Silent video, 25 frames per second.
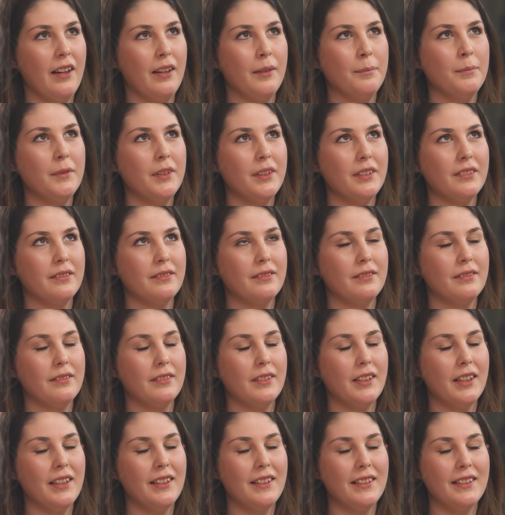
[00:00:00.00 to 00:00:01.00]
I'm not
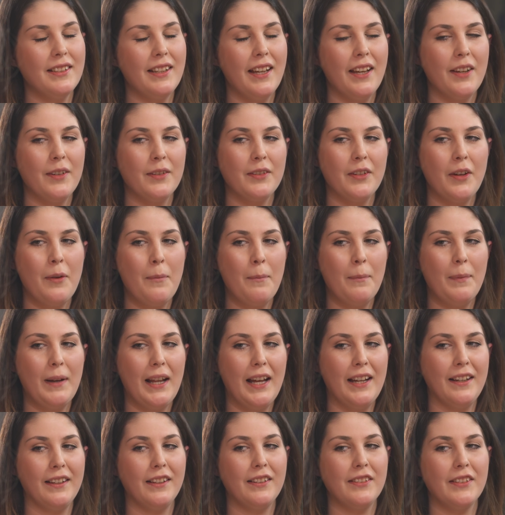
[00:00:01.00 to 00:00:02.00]
going to say it was
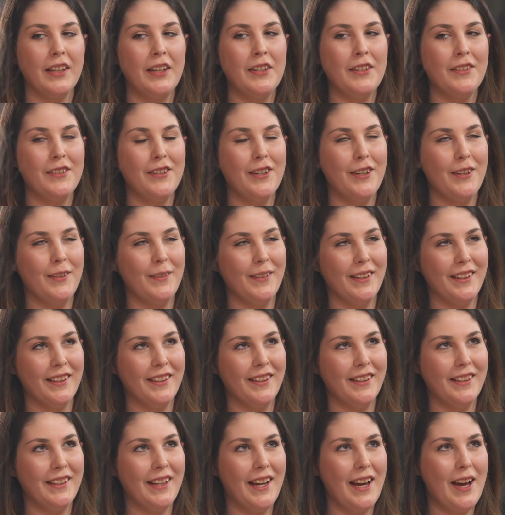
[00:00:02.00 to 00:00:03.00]
unplanned because I knew it
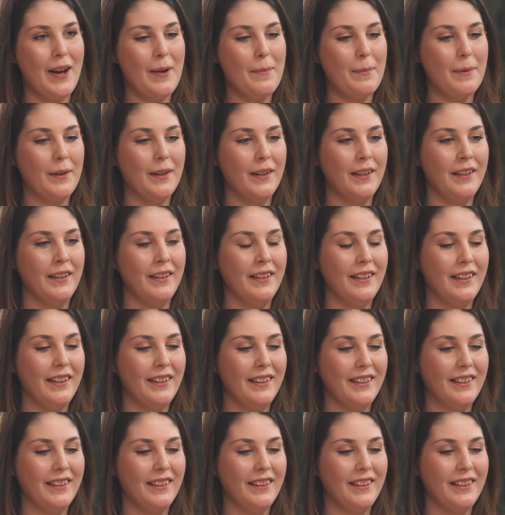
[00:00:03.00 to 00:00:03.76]
could happen.